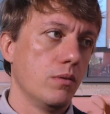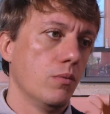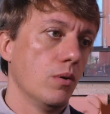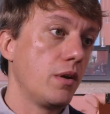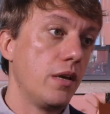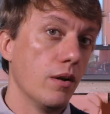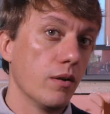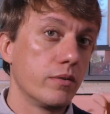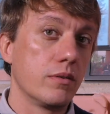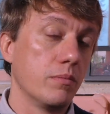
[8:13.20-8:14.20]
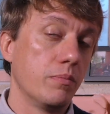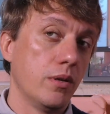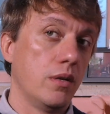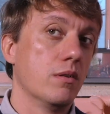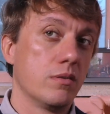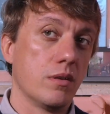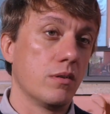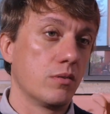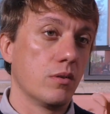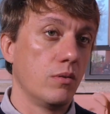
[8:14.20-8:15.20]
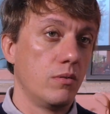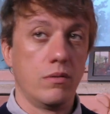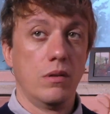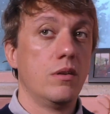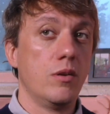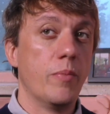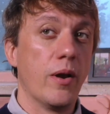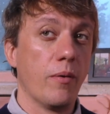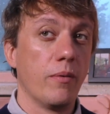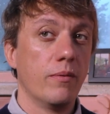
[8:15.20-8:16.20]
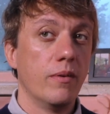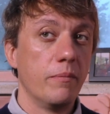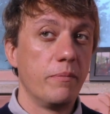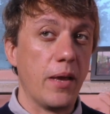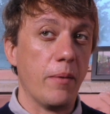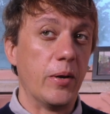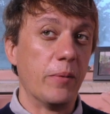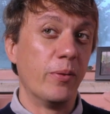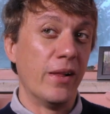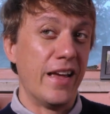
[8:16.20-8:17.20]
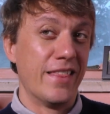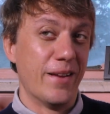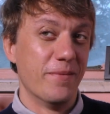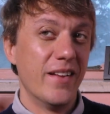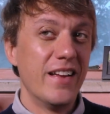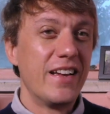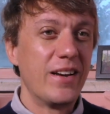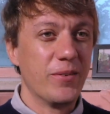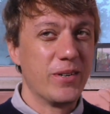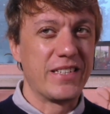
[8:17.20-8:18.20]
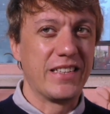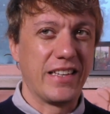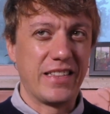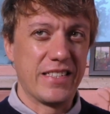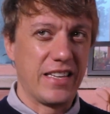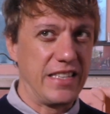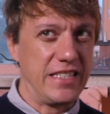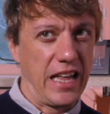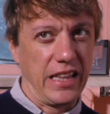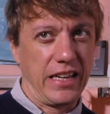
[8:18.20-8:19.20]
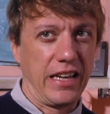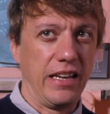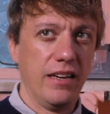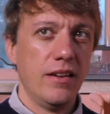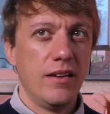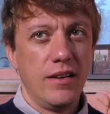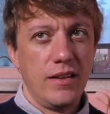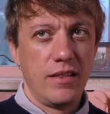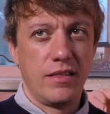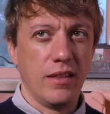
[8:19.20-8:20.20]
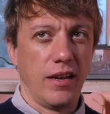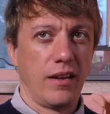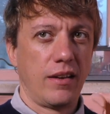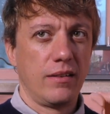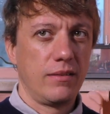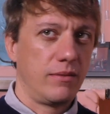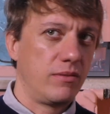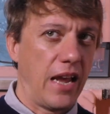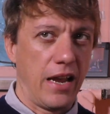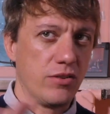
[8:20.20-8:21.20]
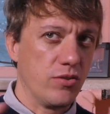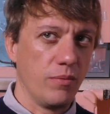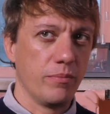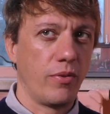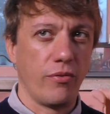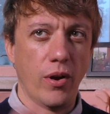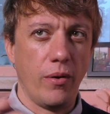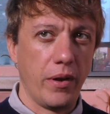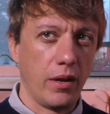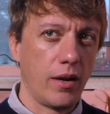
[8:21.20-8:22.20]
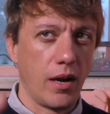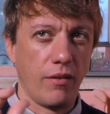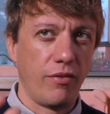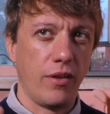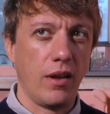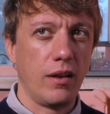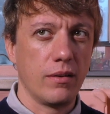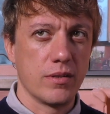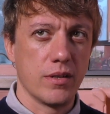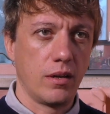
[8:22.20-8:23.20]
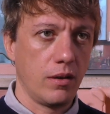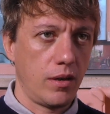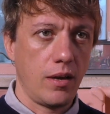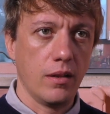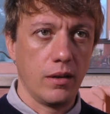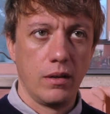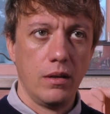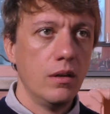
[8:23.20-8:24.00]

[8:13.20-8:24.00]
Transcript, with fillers: we're here to play your song, so you better be able to play them. You know, it wasn't like this like delicate, like tantrum throwing kind of thing. It was like, okay, like